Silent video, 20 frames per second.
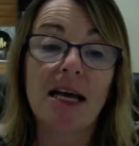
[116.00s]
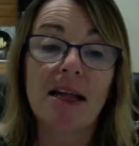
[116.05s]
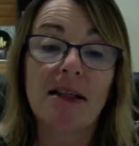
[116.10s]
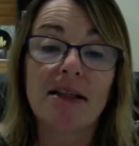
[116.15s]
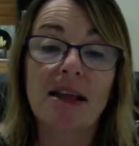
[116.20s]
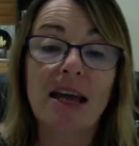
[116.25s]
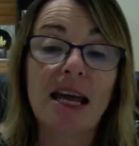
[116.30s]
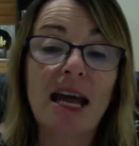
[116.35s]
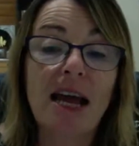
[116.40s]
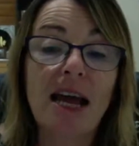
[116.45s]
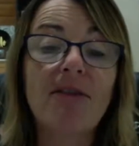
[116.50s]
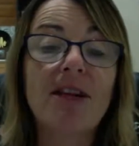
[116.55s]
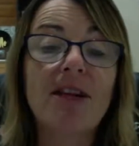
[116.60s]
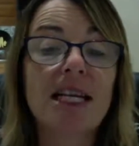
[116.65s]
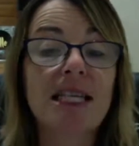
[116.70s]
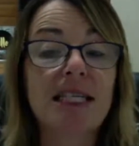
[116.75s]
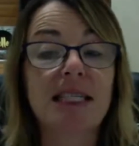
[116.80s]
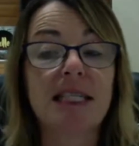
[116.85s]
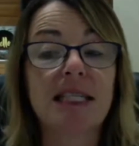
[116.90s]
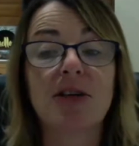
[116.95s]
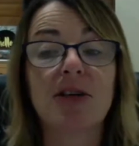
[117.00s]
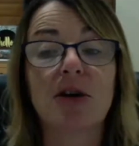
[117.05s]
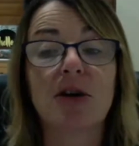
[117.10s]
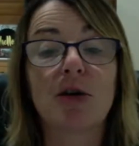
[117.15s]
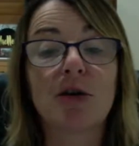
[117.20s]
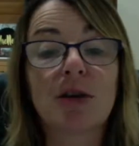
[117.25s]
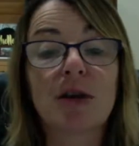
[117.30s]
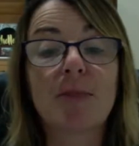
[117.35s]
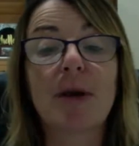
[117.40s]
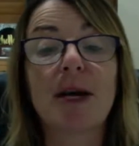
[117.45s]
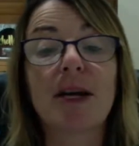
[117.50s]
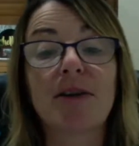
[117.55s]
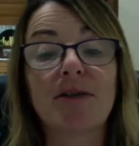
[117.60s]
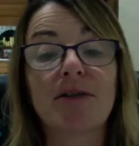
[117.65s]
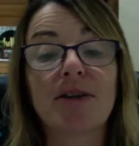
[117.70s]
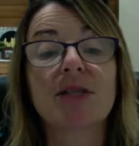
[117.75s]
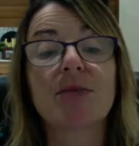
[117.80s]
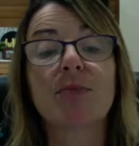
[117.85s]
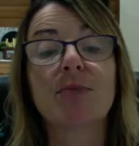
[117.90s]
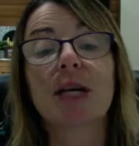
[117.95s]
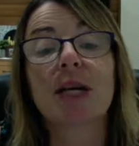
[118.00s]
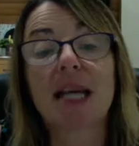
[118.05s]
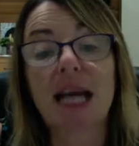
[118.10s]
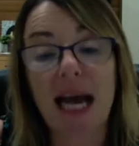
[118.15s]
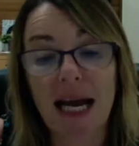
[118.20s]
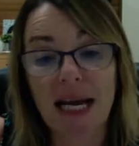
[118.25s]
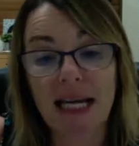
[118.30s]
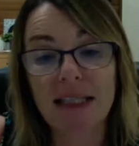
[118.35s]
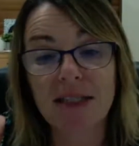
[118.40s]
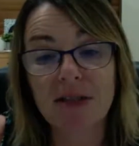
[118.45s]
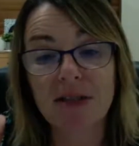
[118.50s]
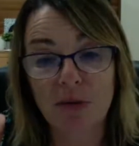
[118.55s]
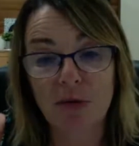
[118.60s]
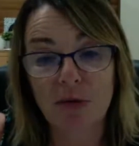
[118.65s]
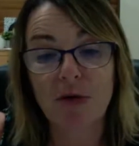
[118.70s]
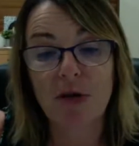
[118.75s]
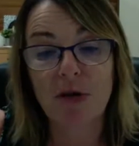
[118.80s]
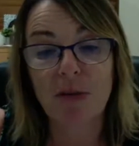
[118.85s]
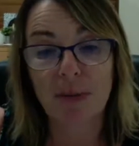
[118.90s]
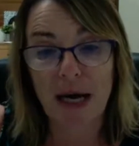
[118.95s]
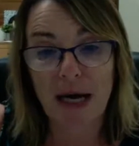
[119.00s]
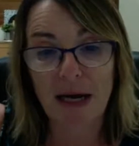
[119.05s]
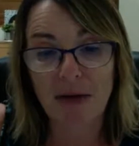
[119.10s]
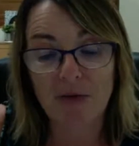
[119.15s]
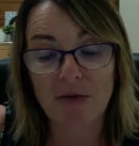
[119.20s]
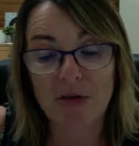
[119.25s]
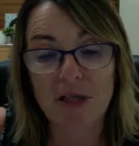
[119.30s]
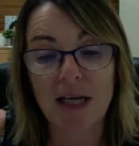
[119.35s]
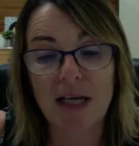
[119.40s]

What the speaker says: they have listed all the benefits we can talk about.